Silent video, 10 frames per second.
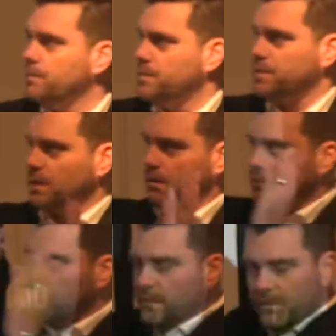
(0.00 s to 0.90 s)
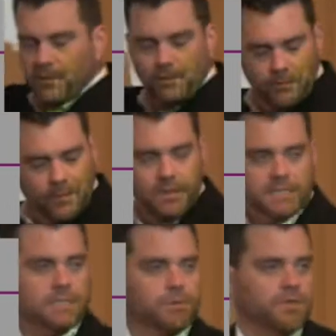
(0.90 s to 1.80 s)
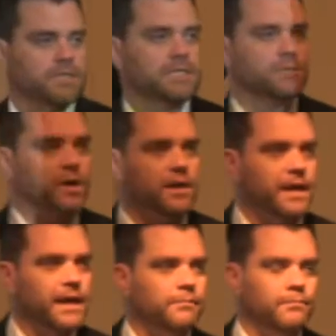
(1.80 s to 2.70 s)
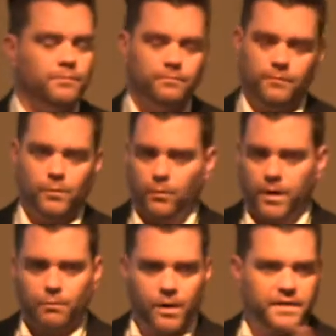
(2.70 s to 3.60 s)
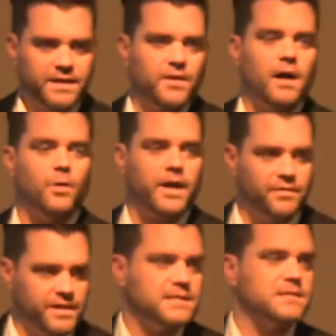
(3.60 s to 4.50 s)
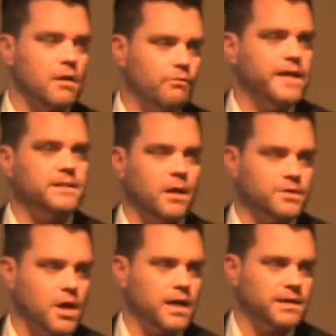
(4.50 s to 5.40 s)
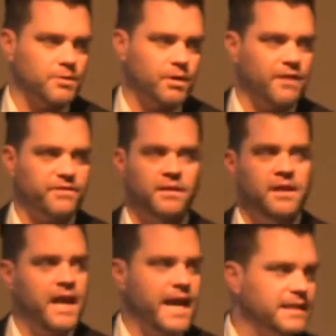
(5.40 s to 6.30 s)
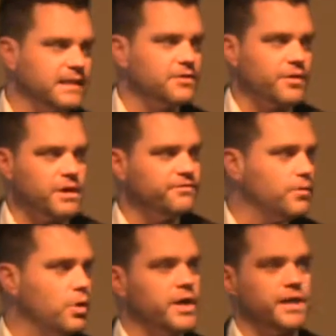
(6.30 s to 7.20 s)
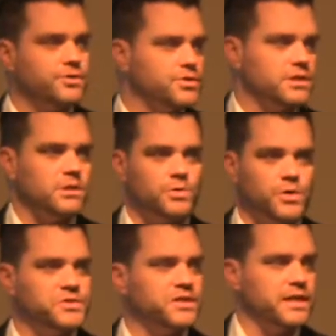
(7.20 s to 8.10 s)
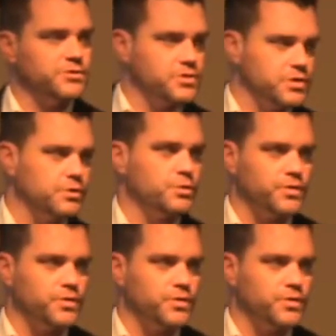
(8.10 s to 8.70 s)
So this is where they thought, okay, this is our right target demographic. 18 to 34, interested in music, interested in new